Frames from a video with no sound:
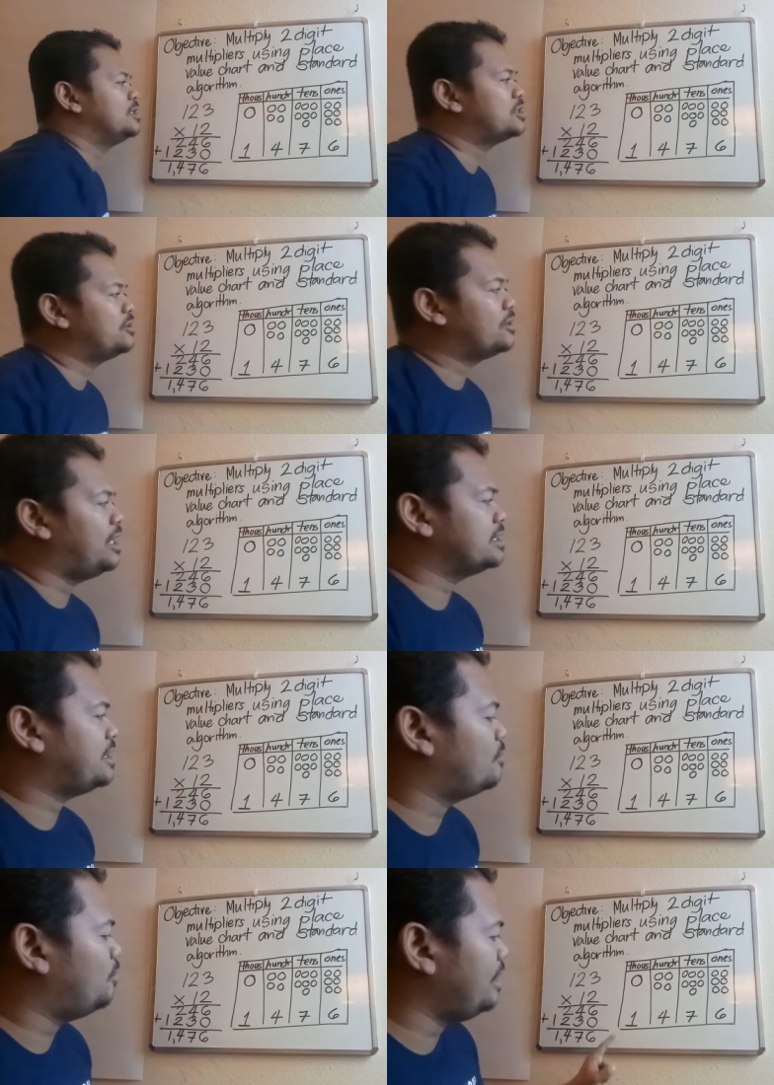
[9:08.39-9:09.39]
So you got
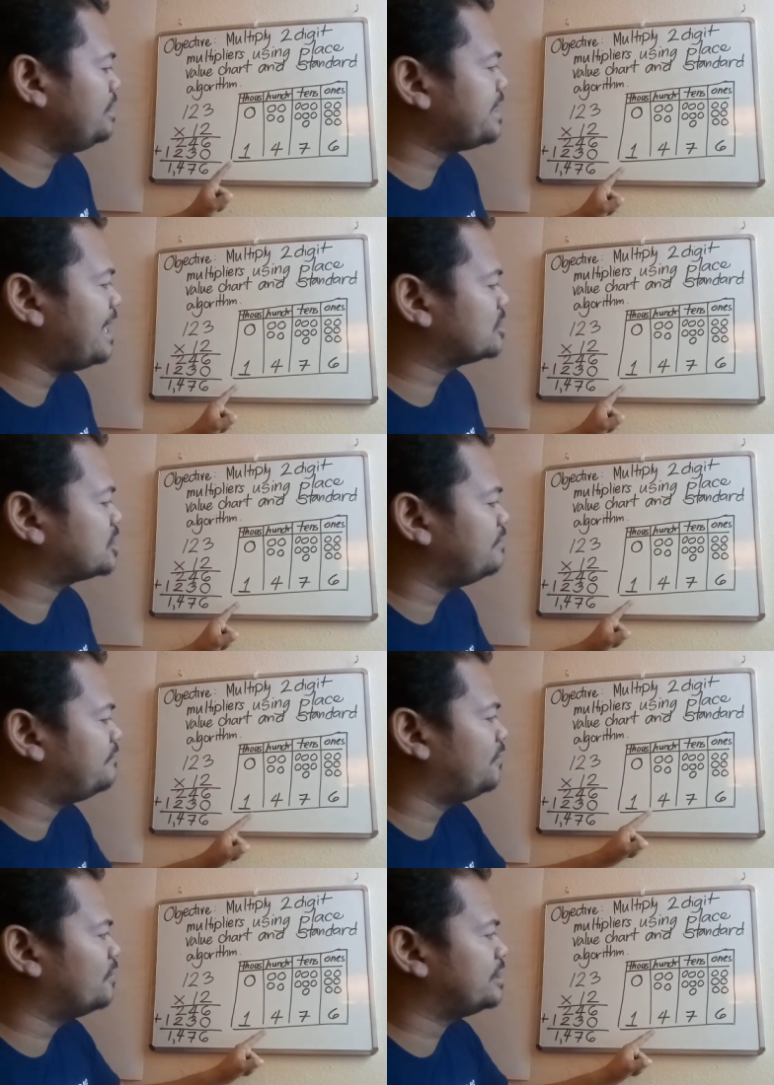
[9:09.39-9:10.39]
here
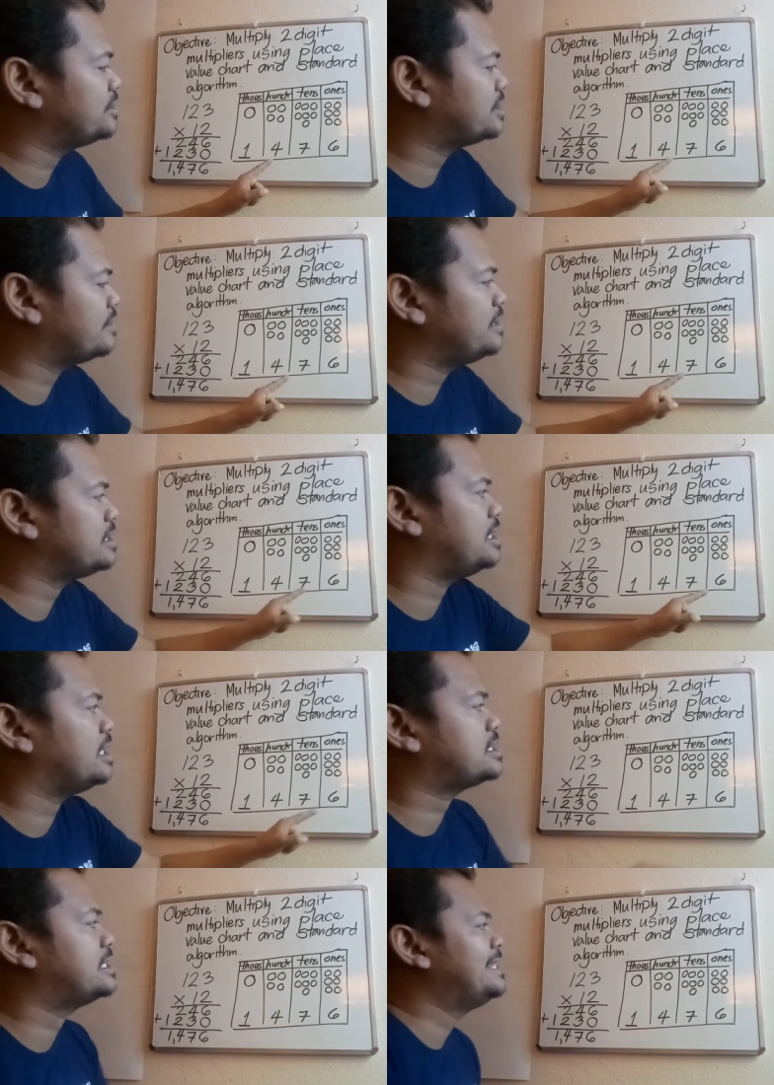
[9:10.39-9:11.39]

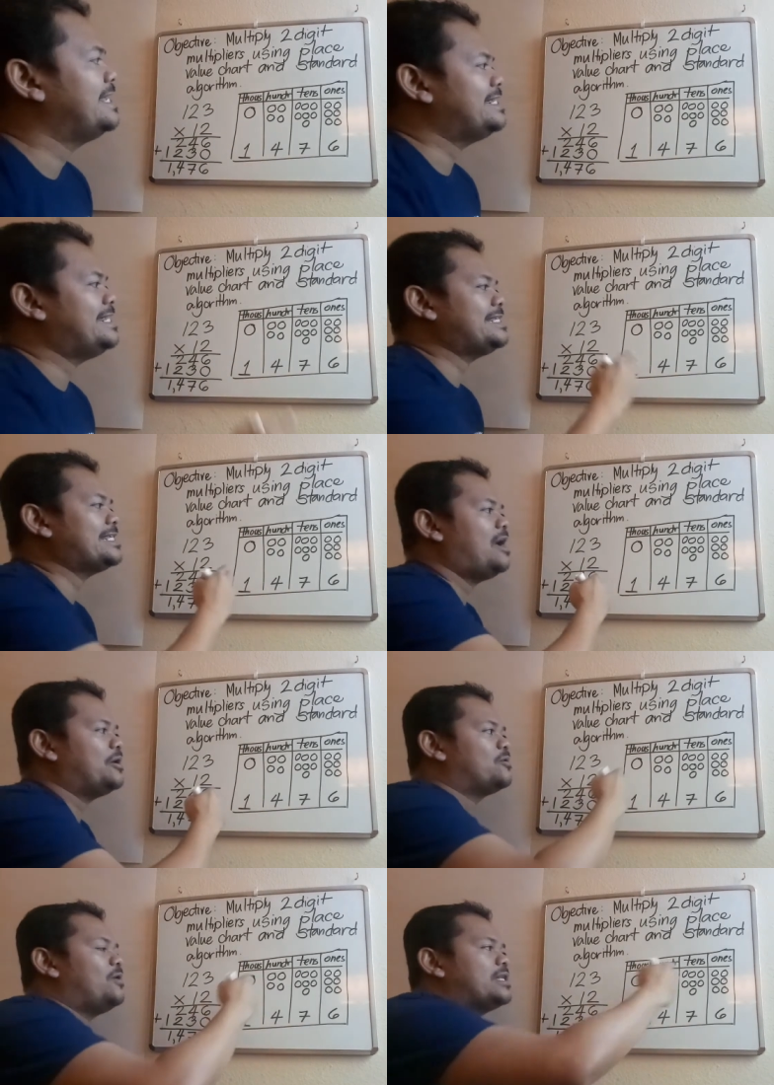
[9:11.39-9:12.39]
1,476. This is
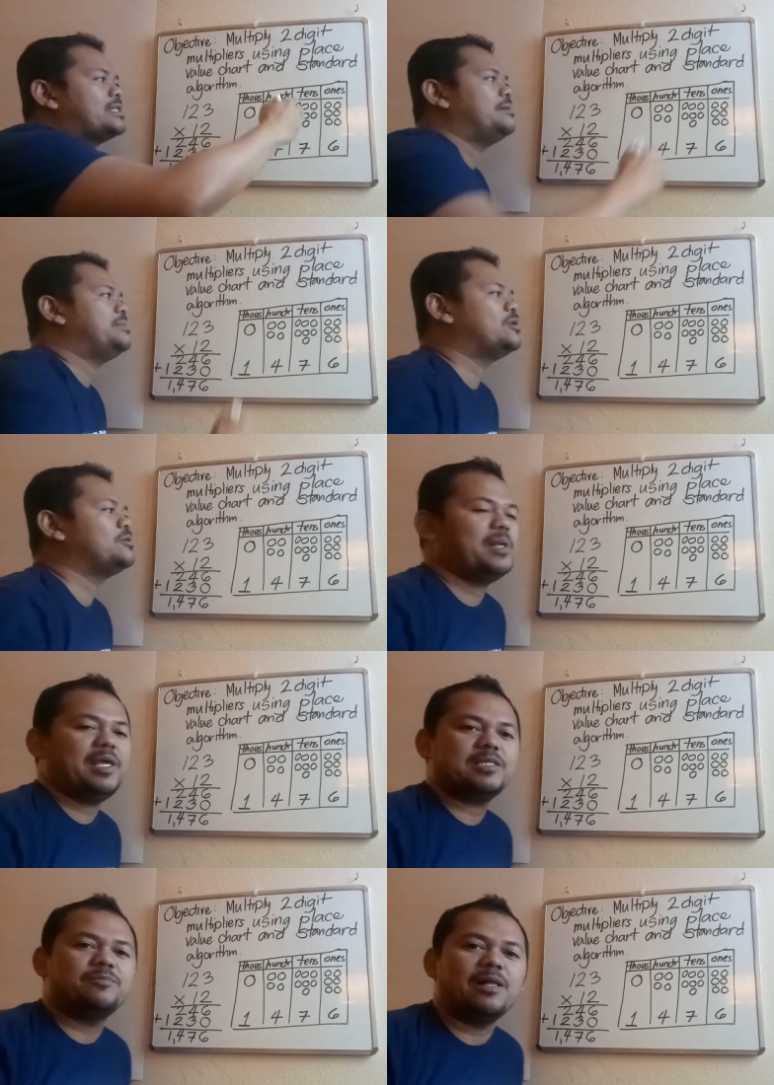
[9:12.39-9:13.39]
how you write them in your
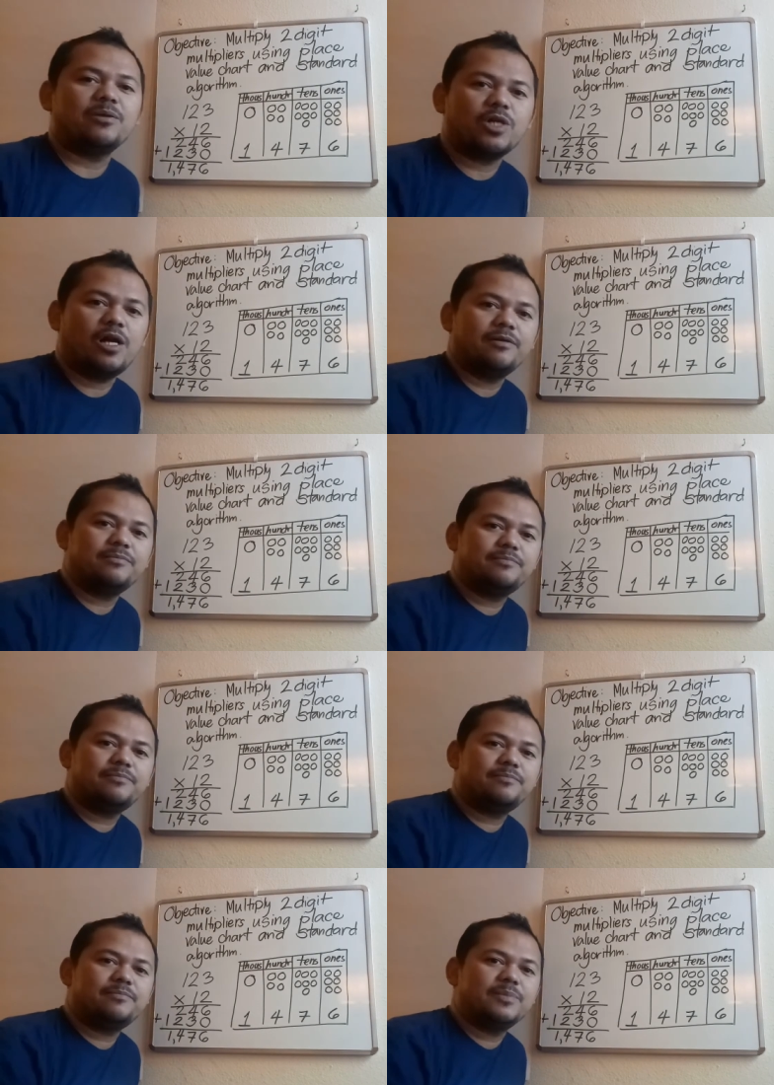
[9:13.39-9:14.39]
place value chart.
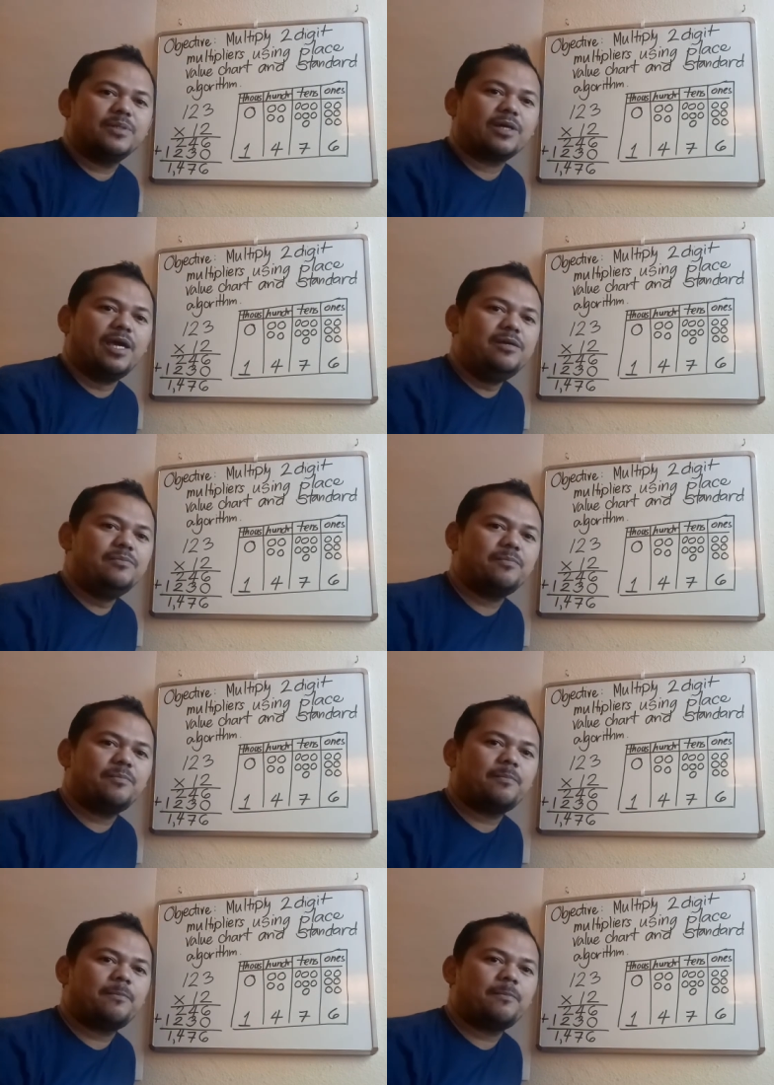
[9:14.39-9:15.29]
Okay?